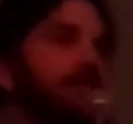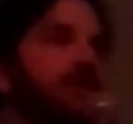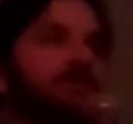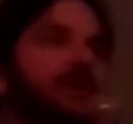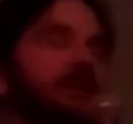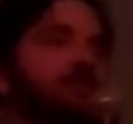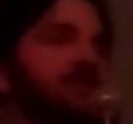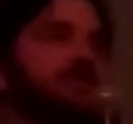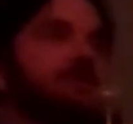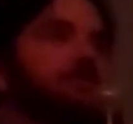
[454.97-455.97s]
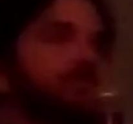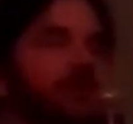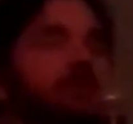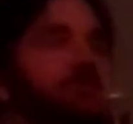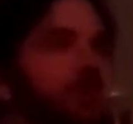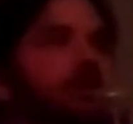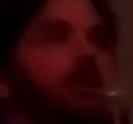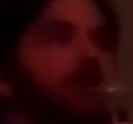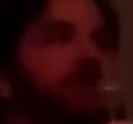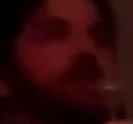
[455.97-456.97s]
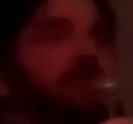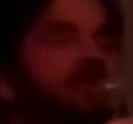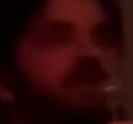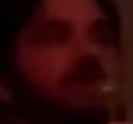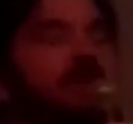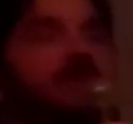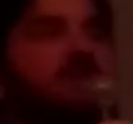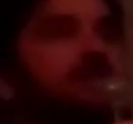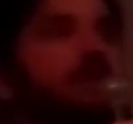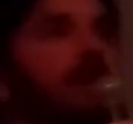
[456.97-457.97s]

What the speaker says: been a fan of Jason's forever as well, going back to Freaks and Geeks,